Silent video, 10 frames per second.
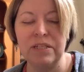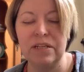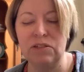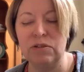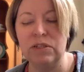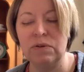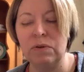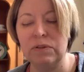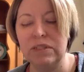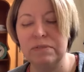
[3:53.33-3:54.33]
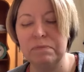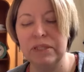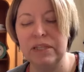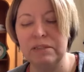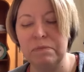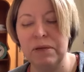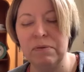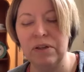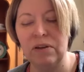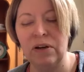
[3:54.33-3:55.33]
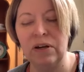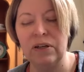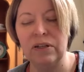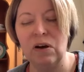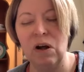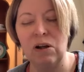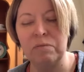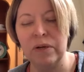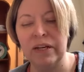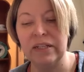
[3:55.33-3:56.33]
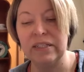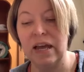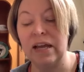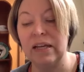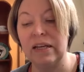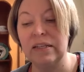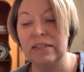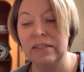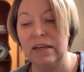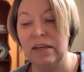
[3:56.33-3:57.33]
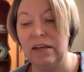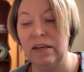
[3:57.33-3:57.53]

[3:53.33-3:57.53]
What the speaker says: test results. Please be with her and calm her anxieties.